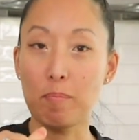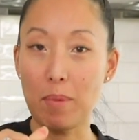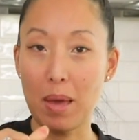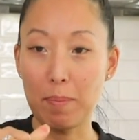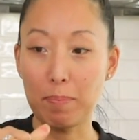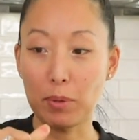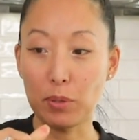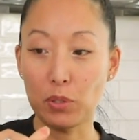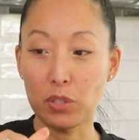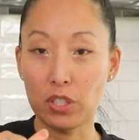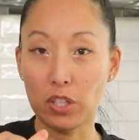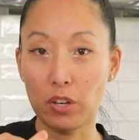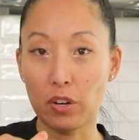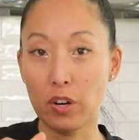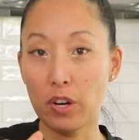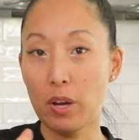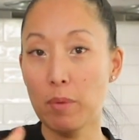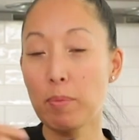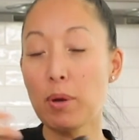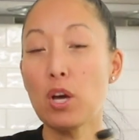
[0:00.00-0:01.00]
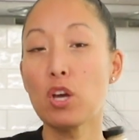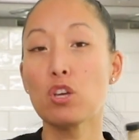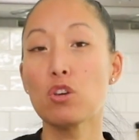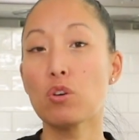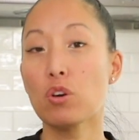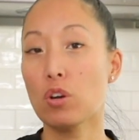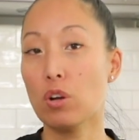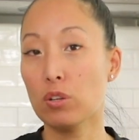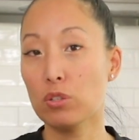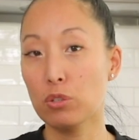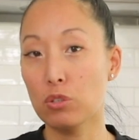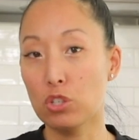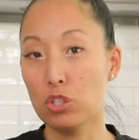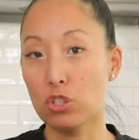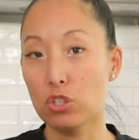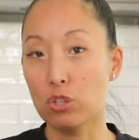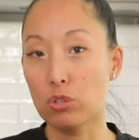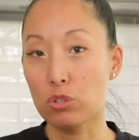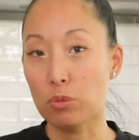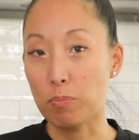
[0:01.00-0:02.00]
maple syrup. You could also
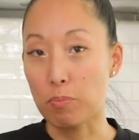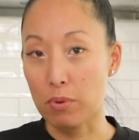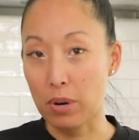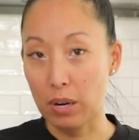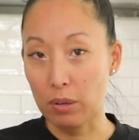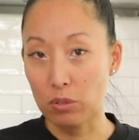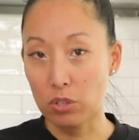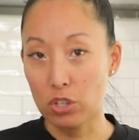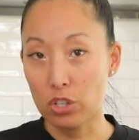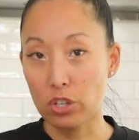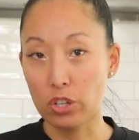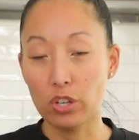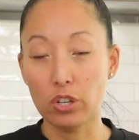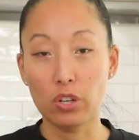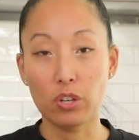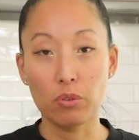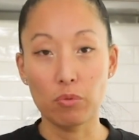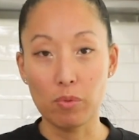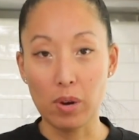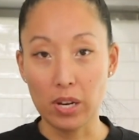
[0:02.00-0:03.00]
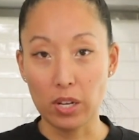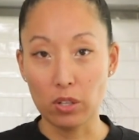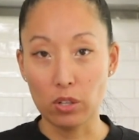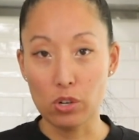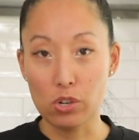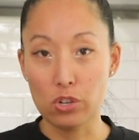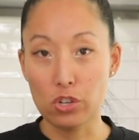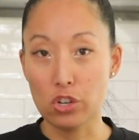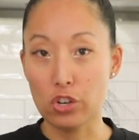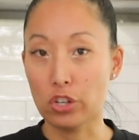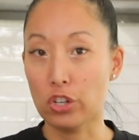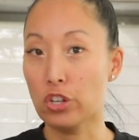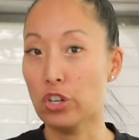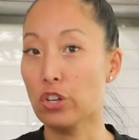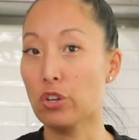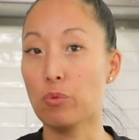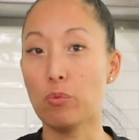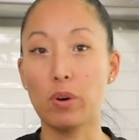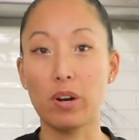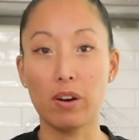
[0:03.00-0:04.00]
just use brown sugar, regular
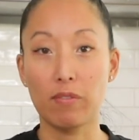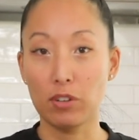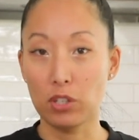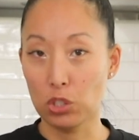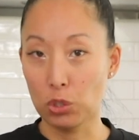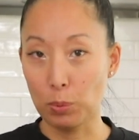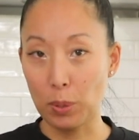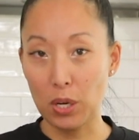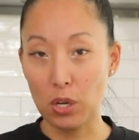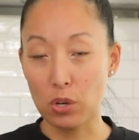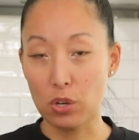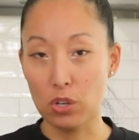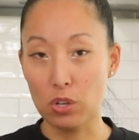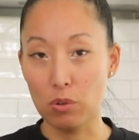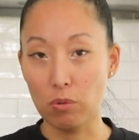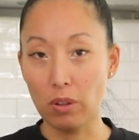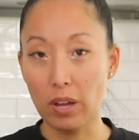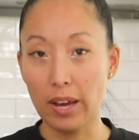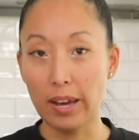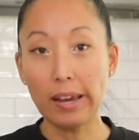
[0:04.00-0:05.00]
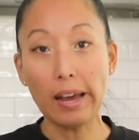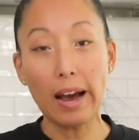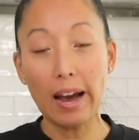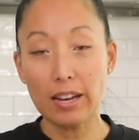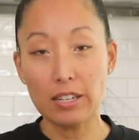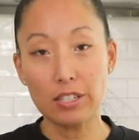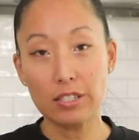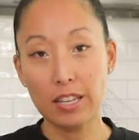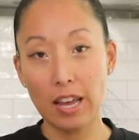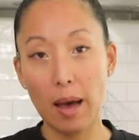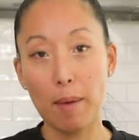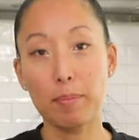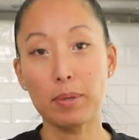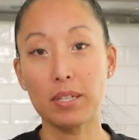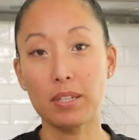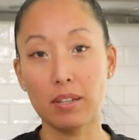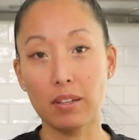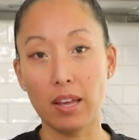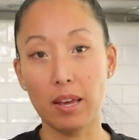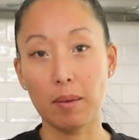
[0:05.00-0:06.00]
sugar, whatever sweetener you like. I just happen
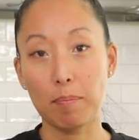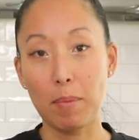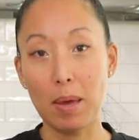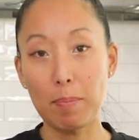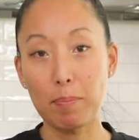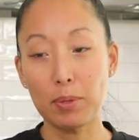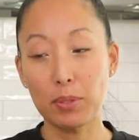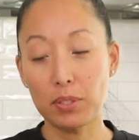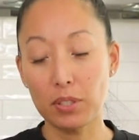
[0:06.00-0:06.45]
to like maple